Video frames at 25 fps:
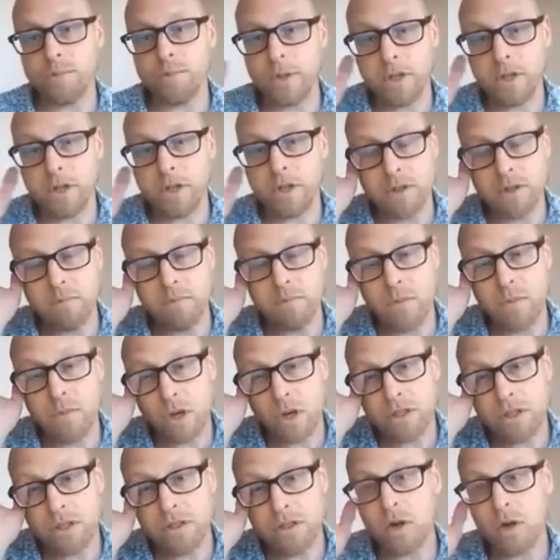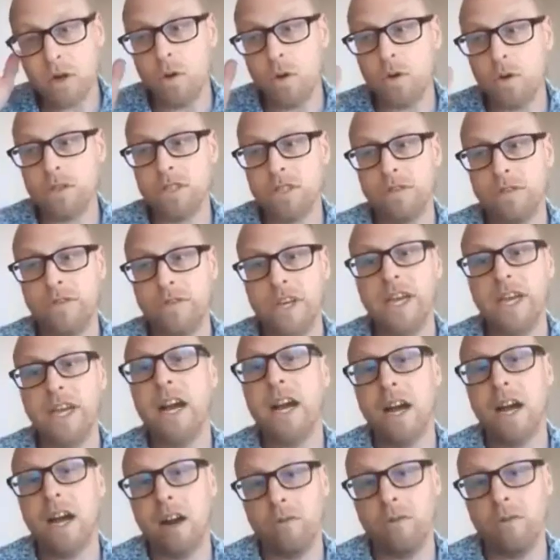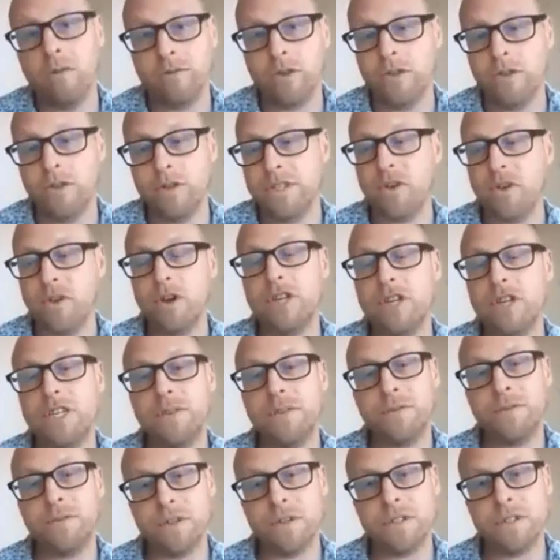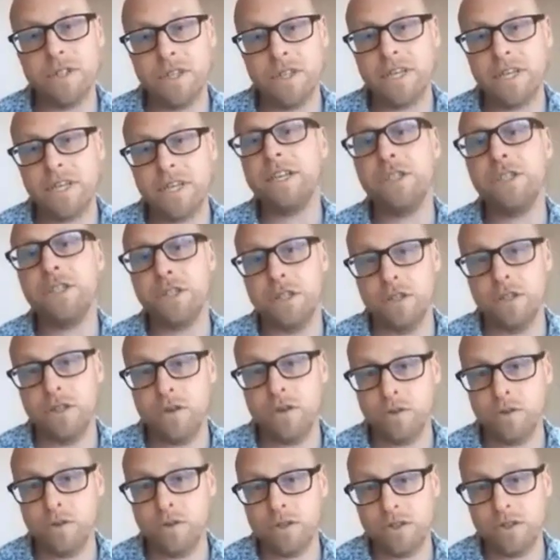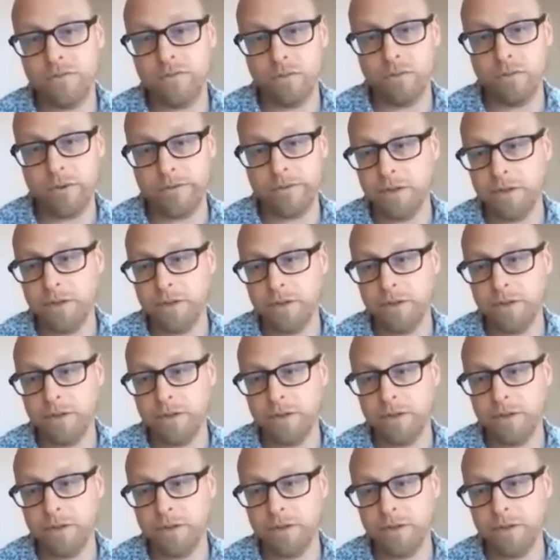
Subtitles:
because the modern course of the Gaga River is very different to the ancient course of the river.